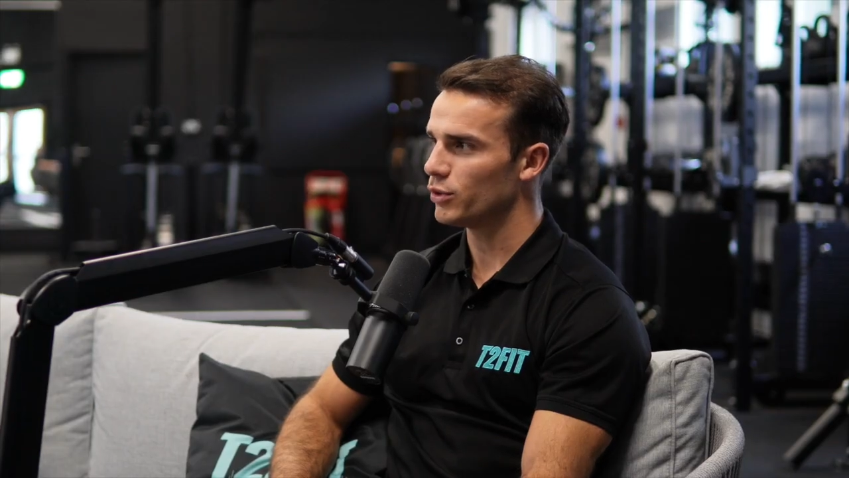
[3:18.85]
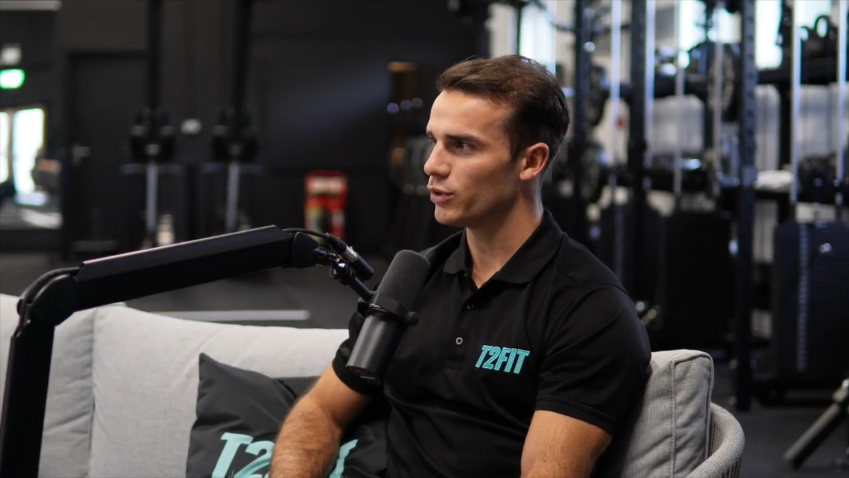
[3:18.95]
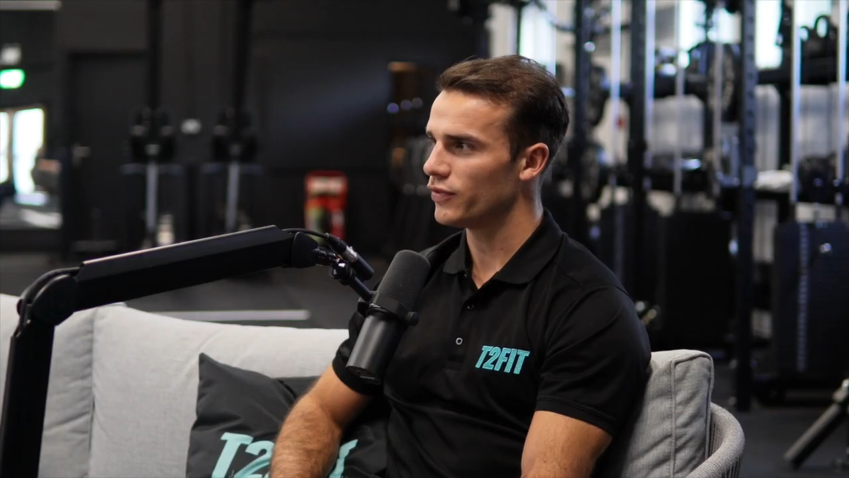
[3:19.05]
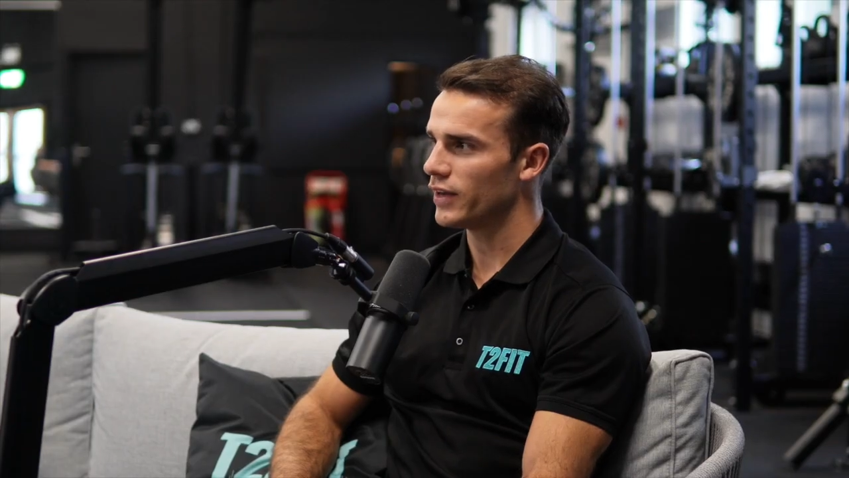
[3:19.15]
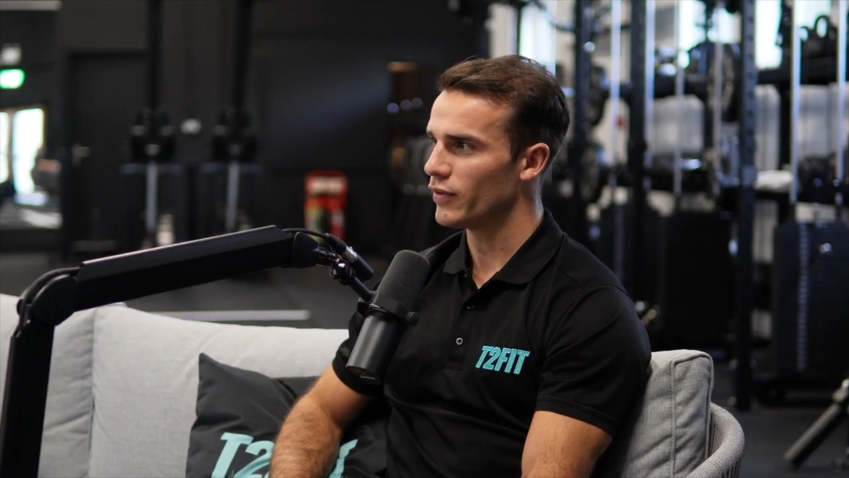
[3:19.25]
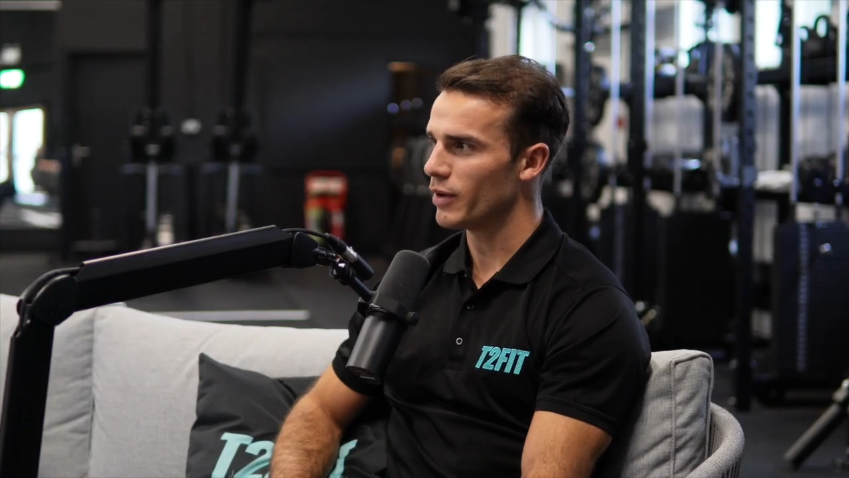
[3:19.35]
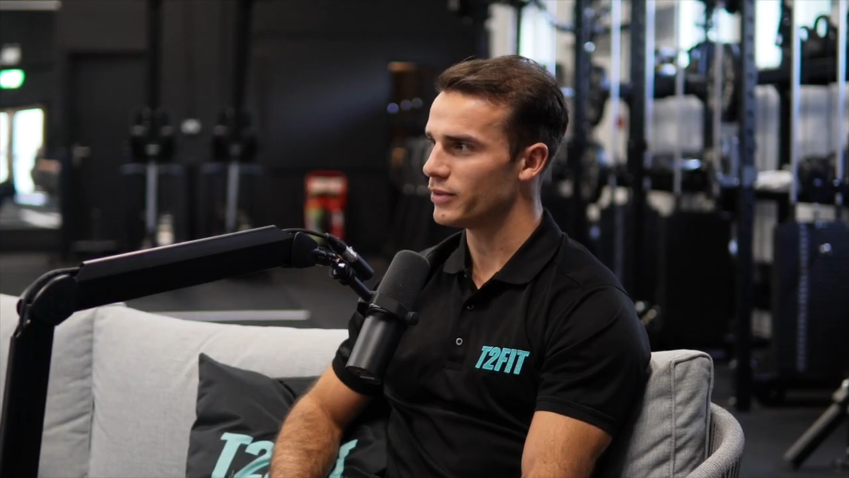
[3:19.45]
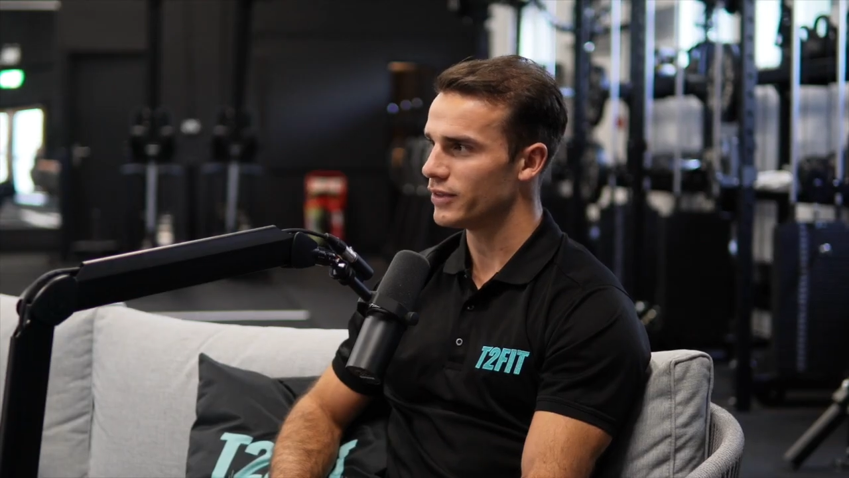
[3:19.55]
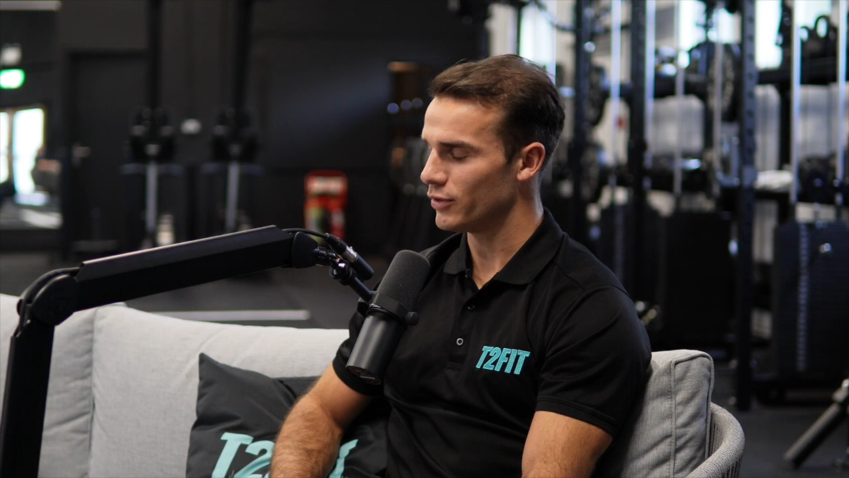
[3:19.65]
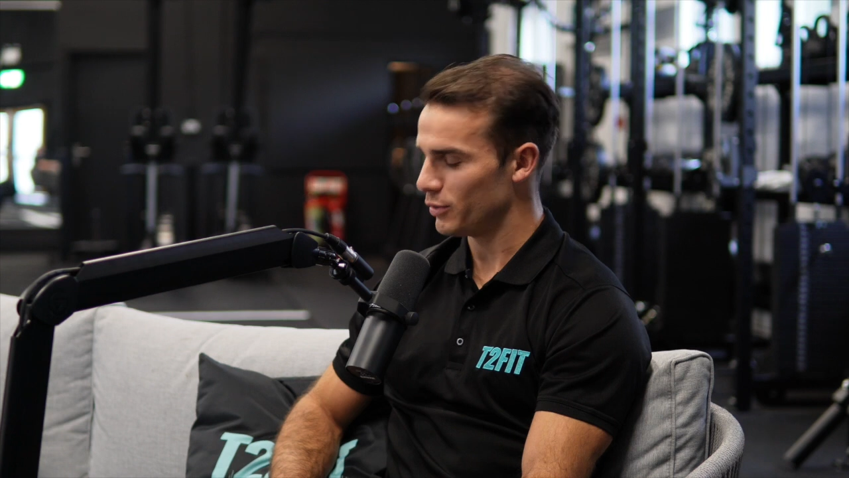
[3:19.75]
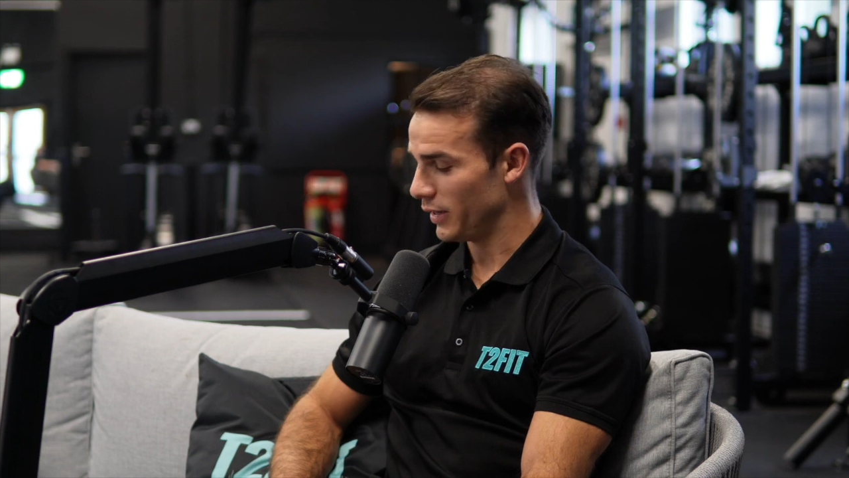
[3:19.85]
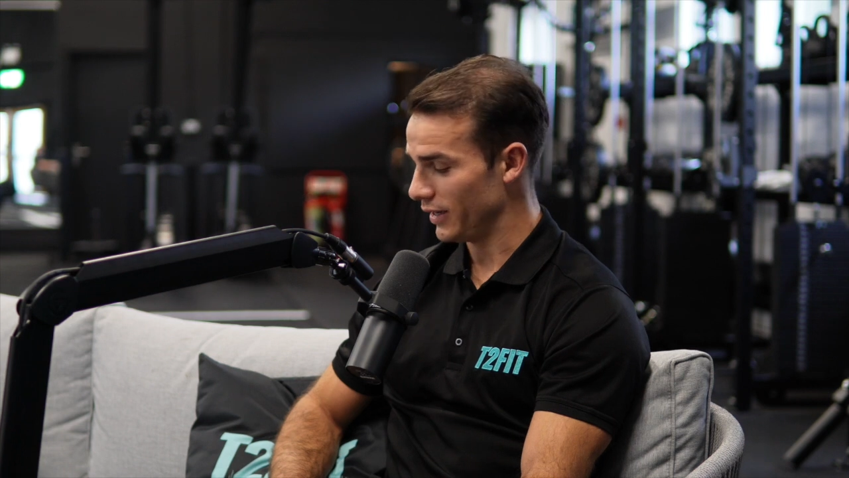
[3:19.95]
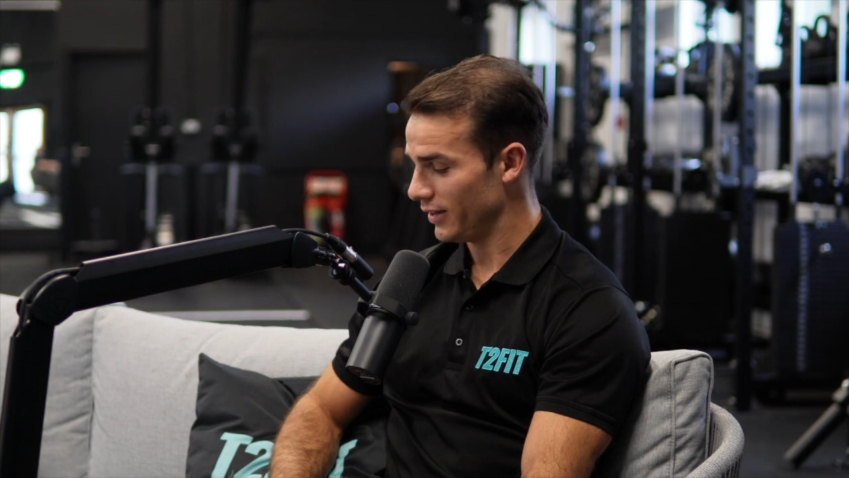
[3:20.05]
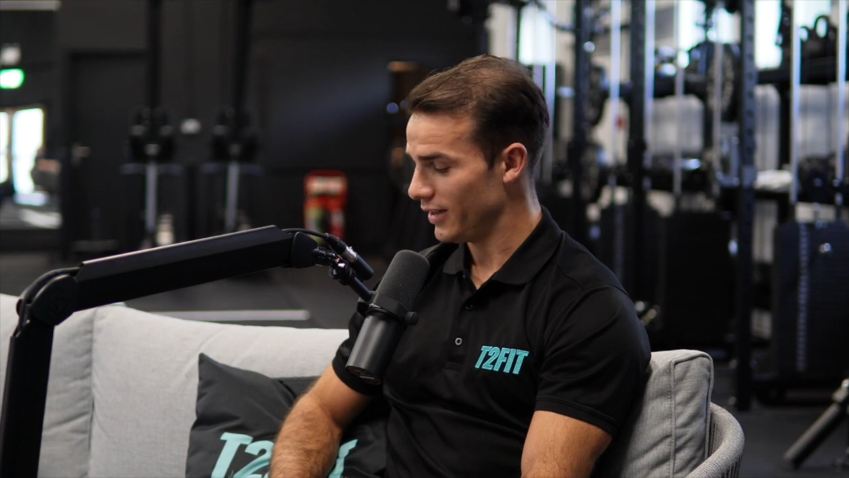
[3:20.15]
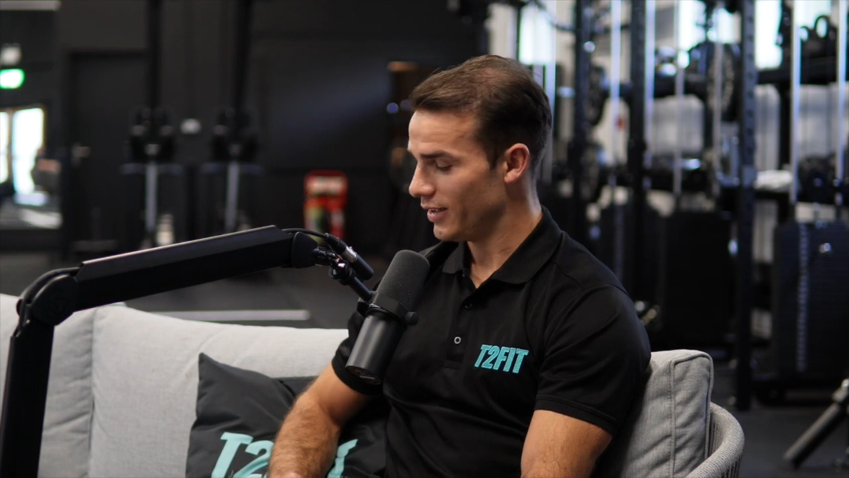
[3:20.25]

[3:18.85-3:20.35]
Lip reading: what your favorite episode has been,